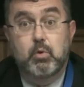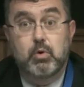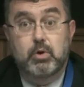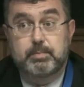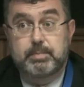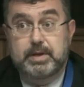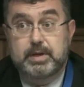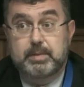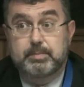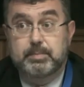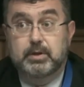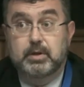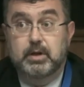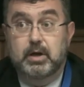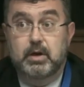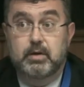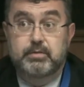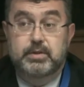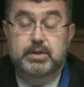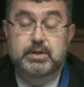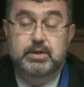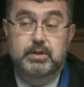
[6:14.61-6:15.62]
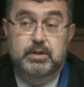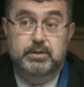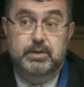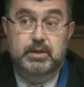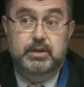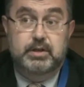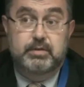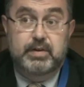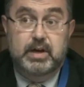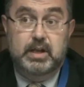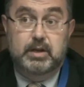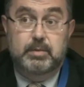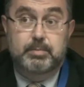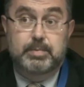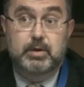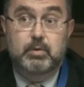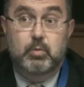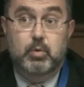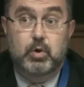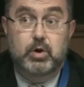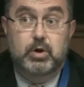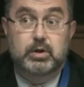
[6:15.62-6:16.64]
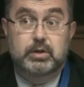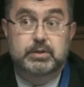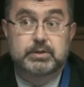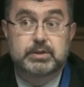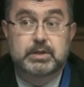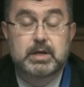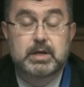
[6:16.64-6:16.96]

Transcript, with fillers: poor people of the, the developing world.